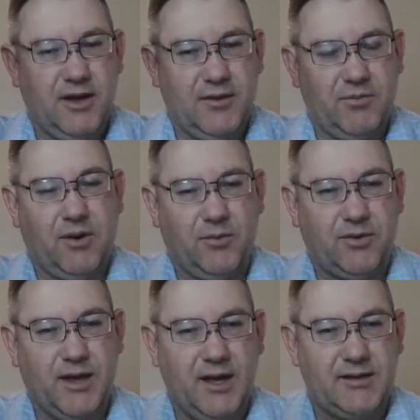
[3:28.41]
The problem
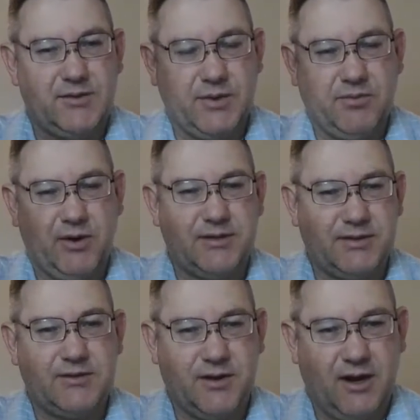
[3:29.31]
with that is when
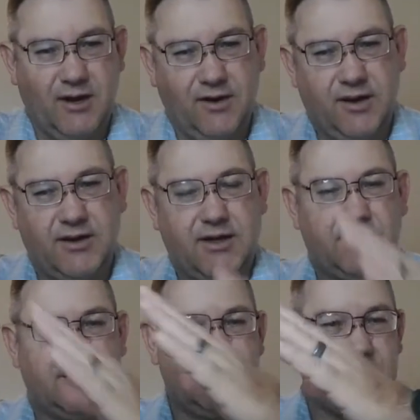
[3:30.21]
prices are higher and
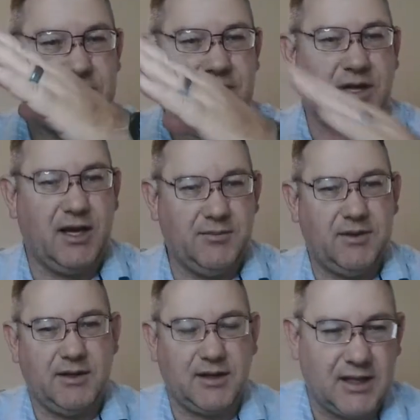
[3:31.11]
interest rates
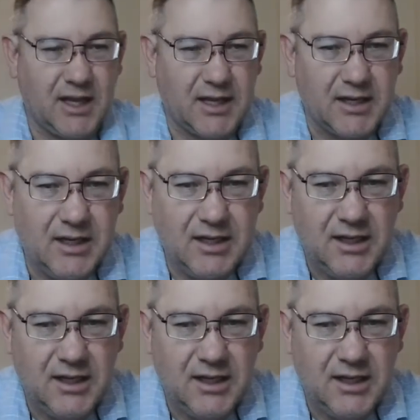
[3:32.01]
climbing again,